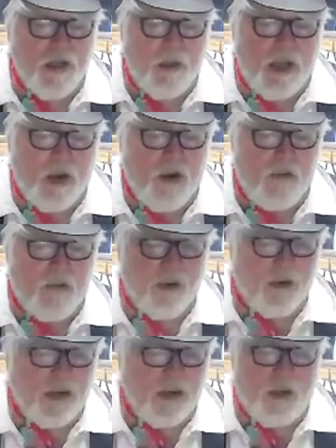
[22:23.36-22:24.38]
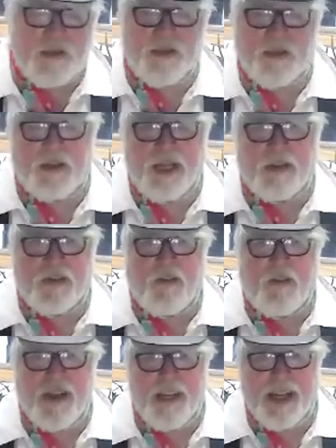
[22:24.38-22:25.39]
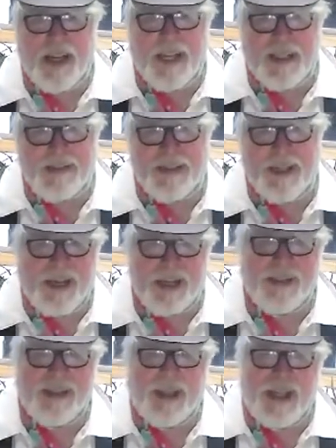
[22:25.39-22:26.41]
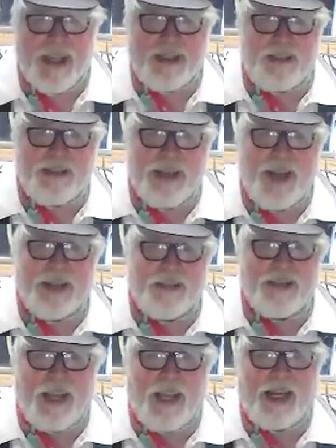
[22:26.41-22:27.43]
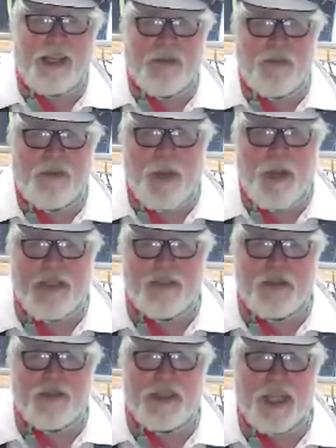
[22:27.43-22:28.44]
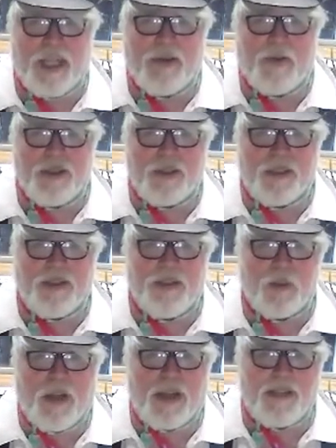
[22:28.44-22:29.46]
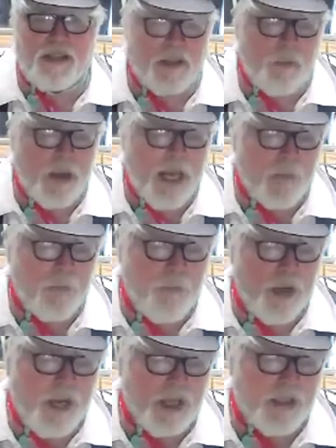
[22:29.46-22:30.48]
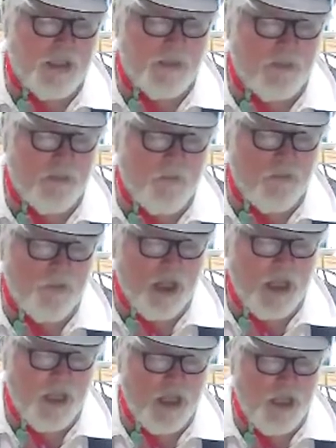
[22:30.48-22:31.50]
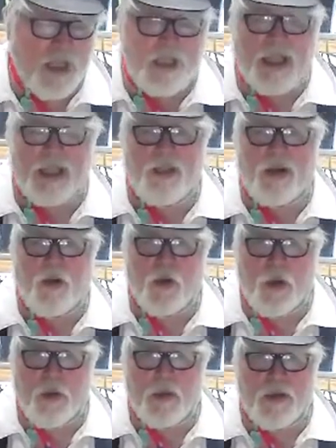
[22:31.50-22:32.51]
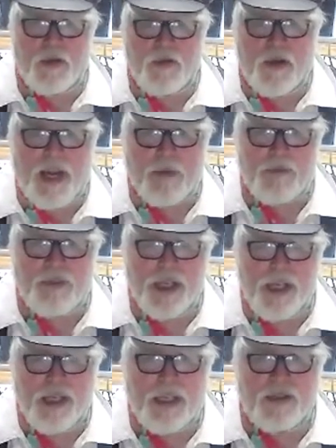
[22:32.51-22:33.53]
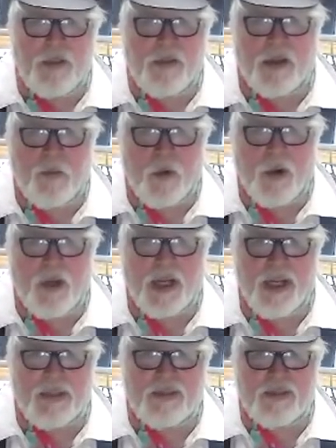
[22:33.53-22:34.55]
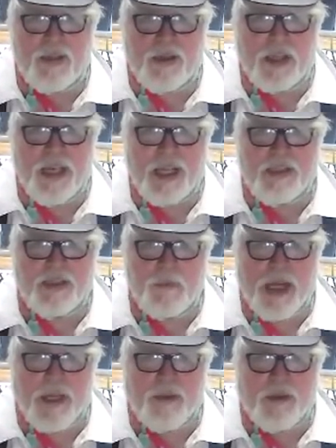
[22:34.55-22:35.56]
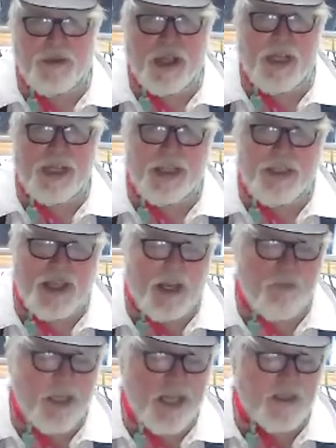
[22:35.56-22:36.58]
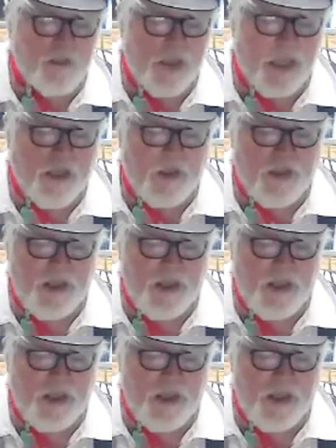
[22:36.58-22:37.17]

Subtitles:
However, it also kills friendly insects. It's non-selective. The bees will stick to it just as well as the bad bugs. Then there are hormone traps. These only work against certain kinds of beetles, like the Japanese beetle.